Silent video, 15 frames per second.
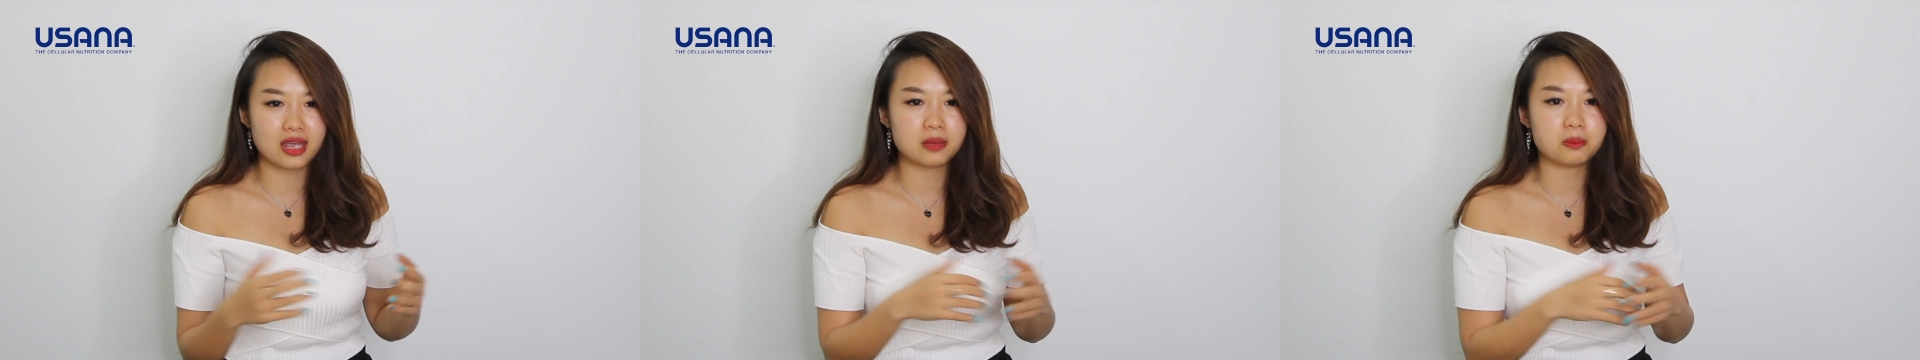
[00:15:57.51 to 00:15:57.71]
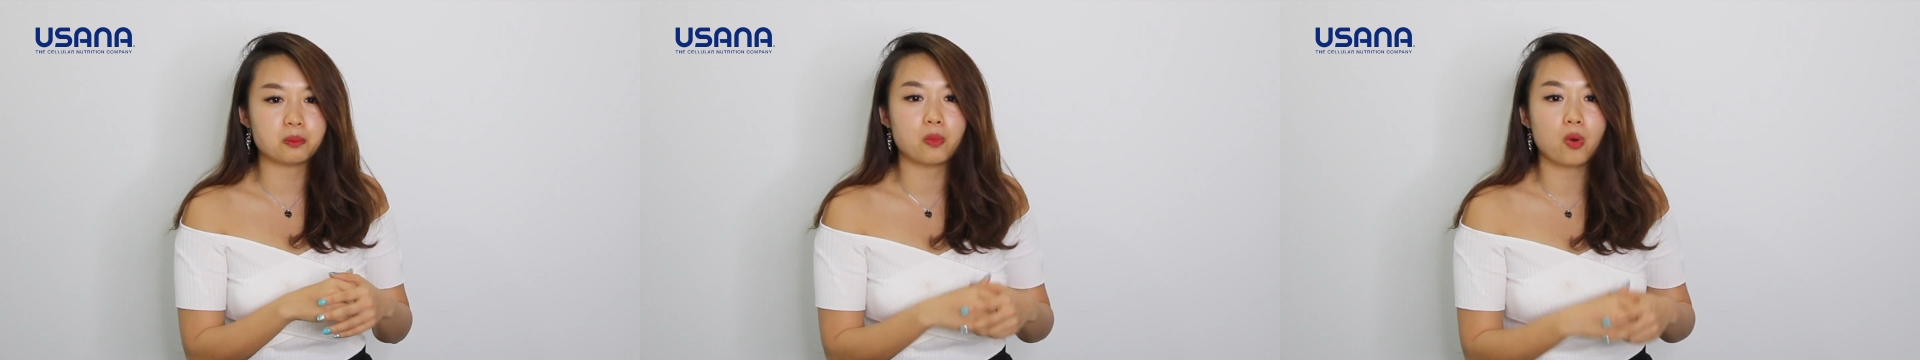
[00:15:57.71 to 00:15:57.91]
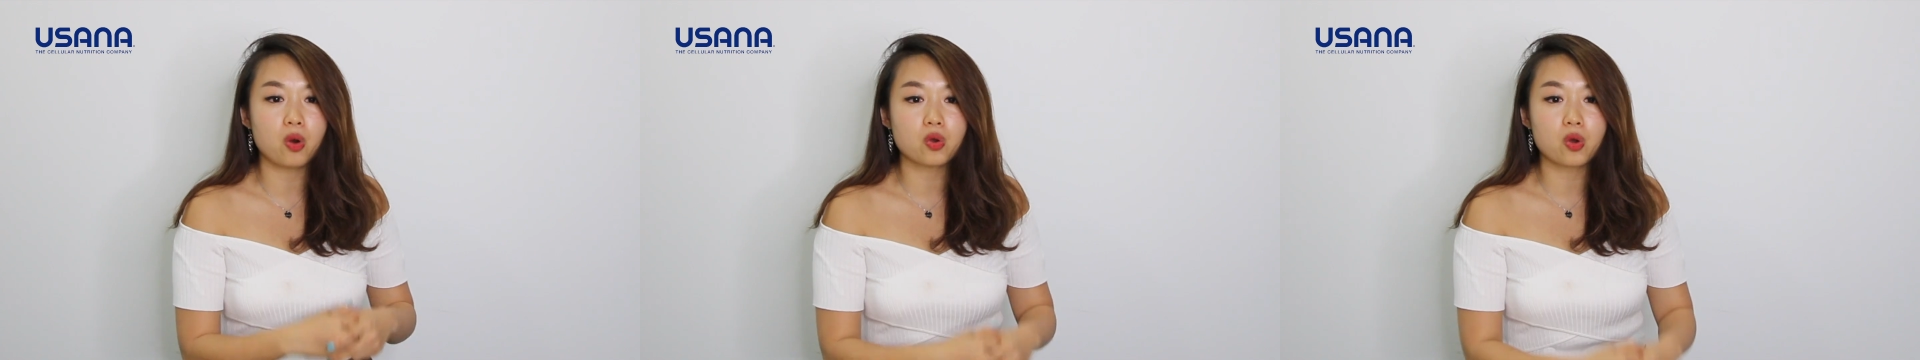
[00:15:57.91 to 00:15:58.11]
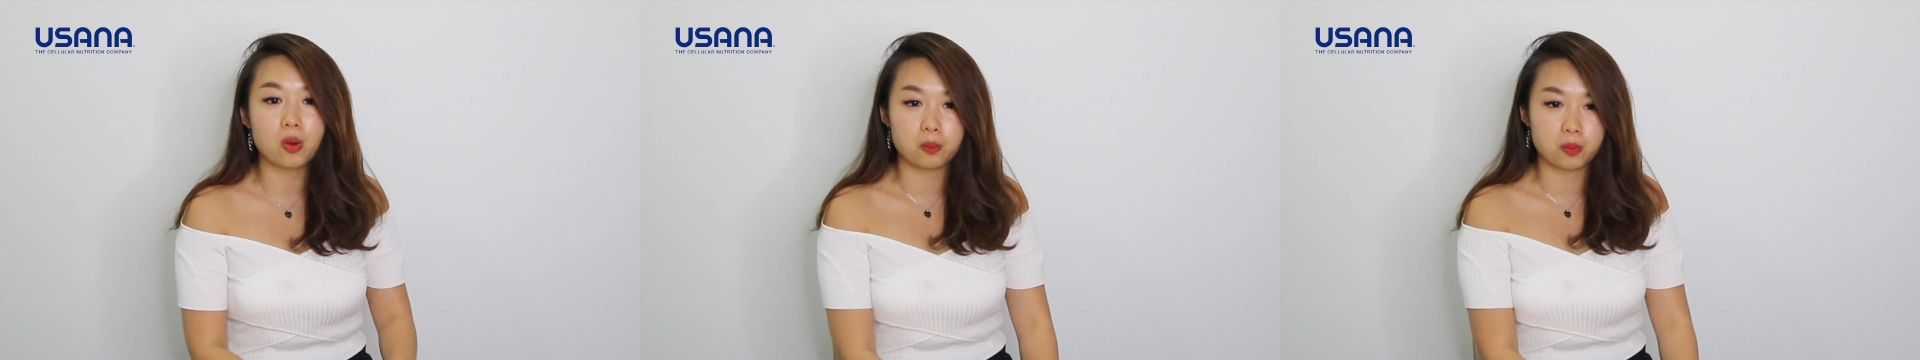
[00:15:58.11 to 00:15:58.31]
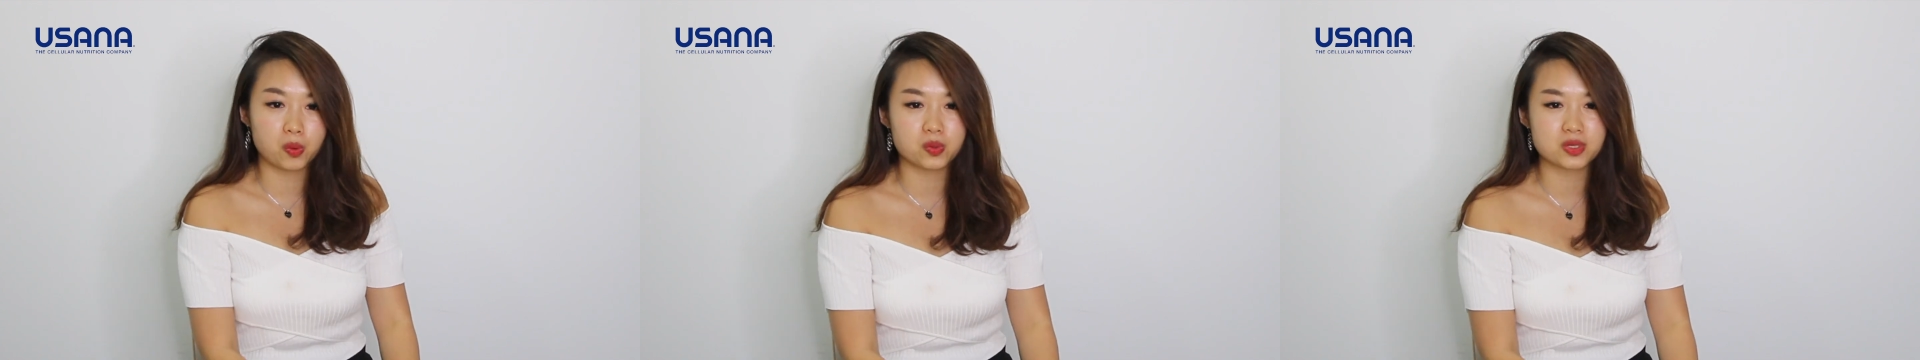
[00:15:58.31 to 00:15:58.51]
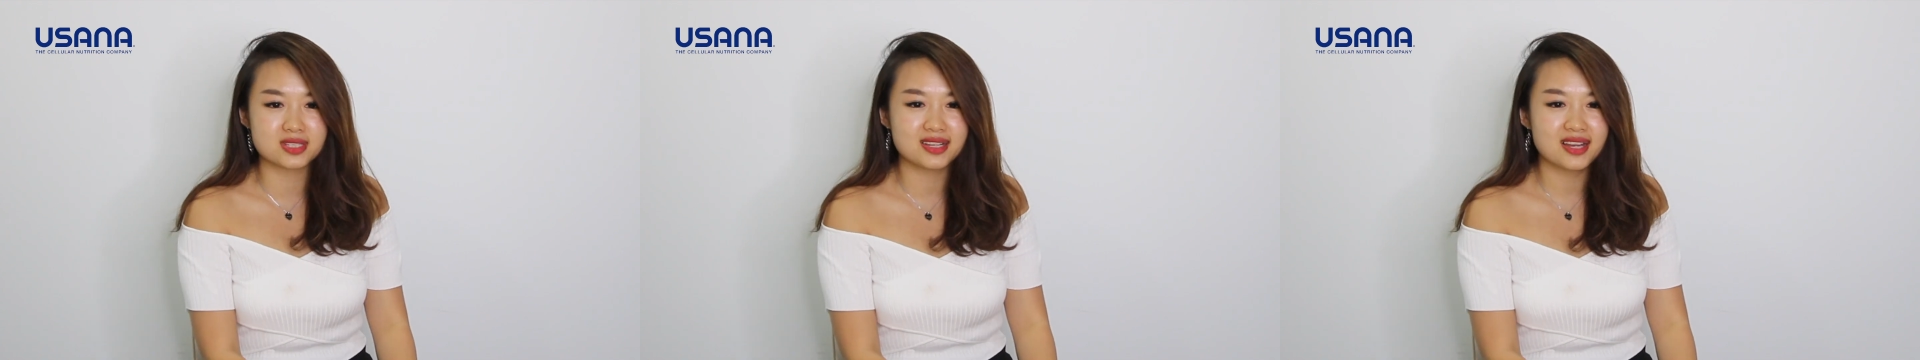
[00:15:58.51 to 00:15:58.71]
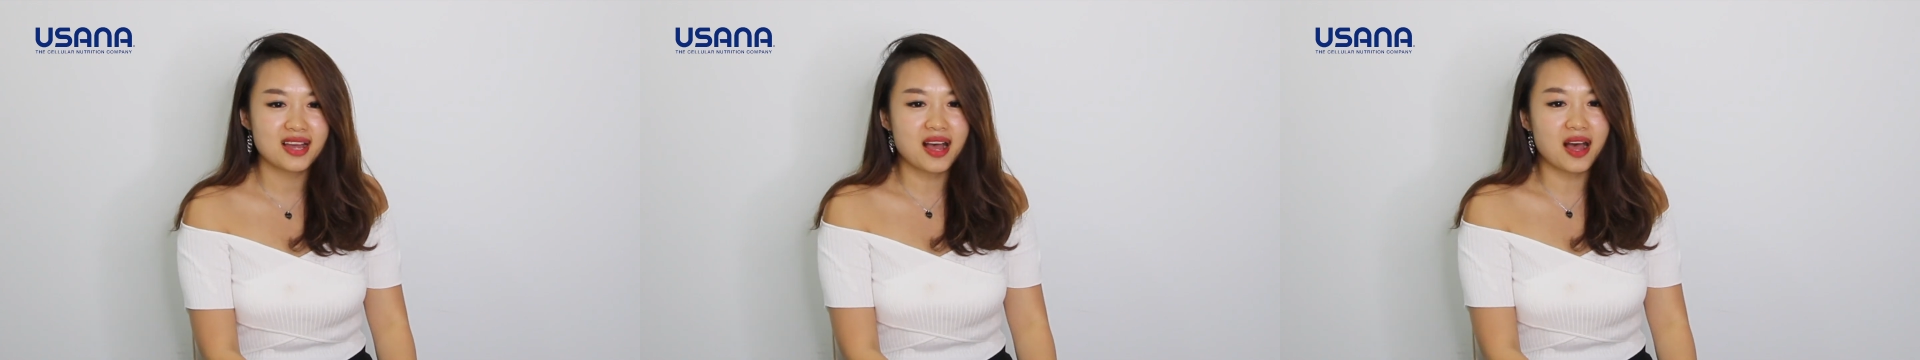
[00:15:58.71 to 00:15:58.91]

and more composed